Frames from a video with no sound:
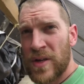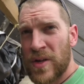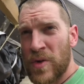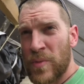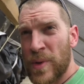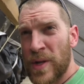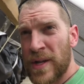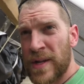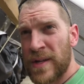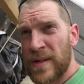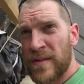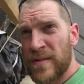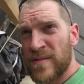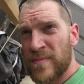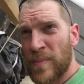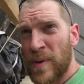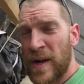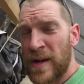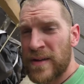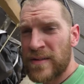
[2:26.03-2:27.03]
humidity
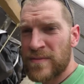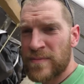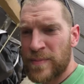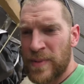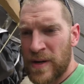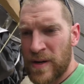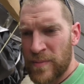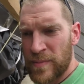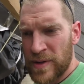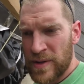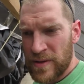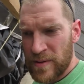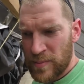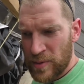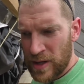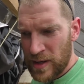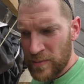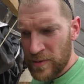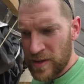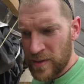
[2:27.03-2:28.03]
spikes probably,
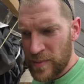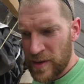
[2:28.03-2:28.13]
probably